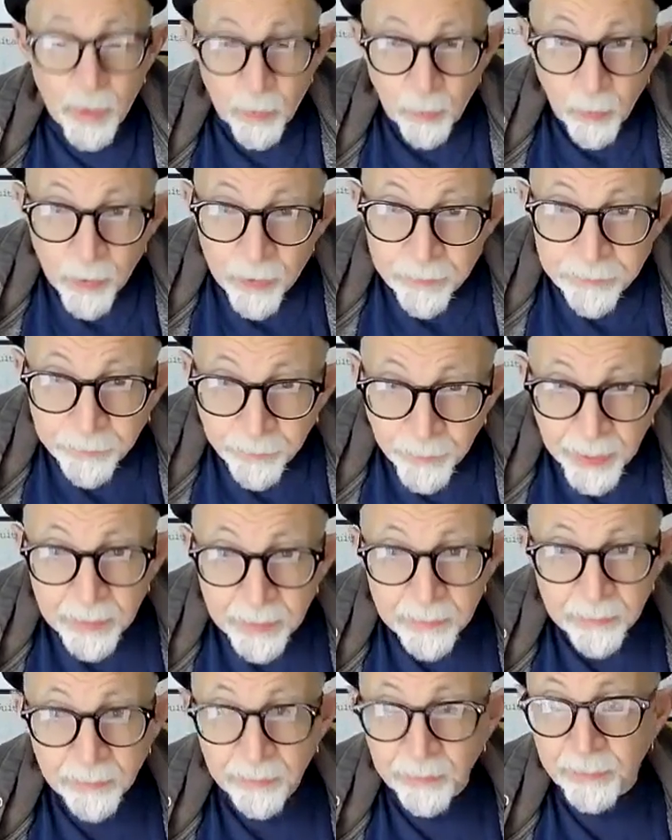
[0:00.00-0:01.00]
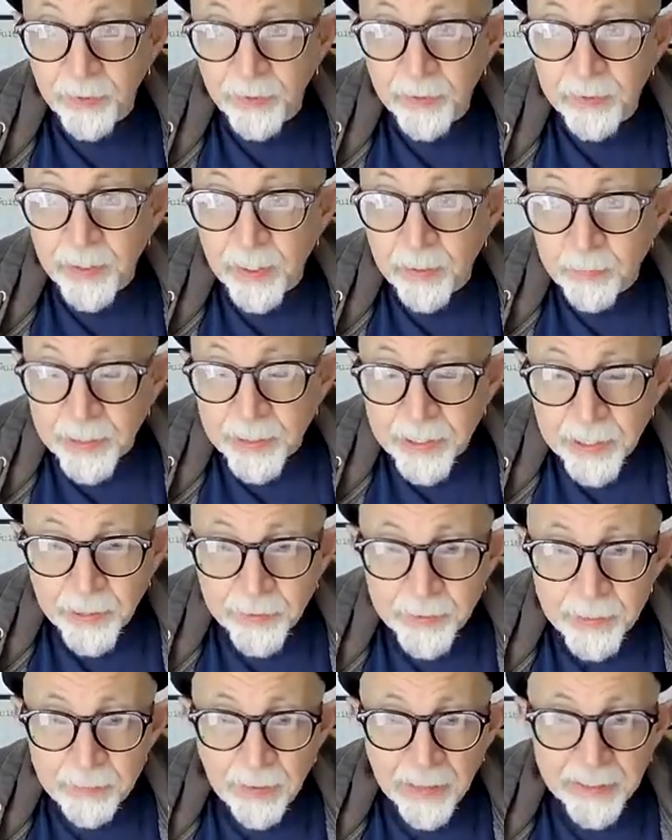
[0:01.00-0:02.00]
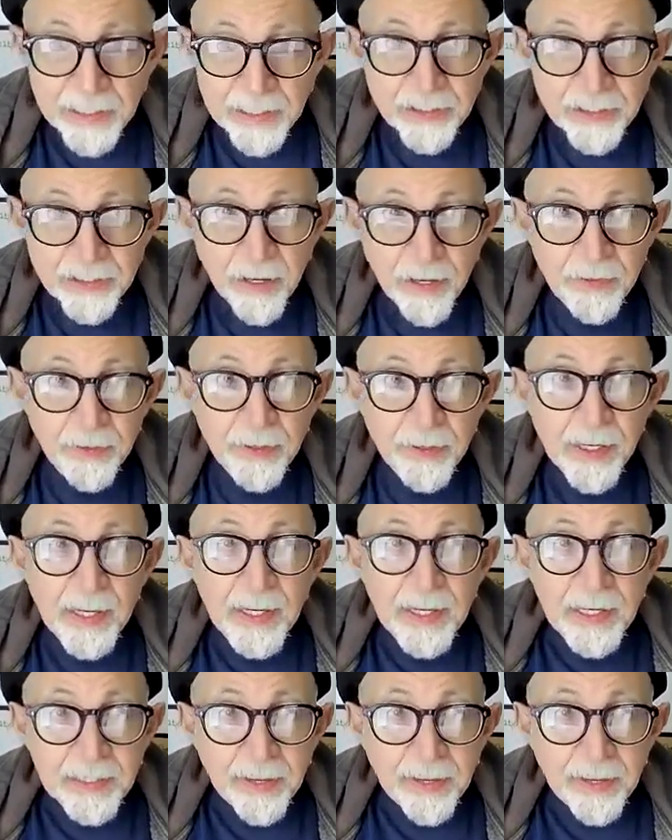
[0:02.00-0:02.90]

We were friends, and we cared about each other.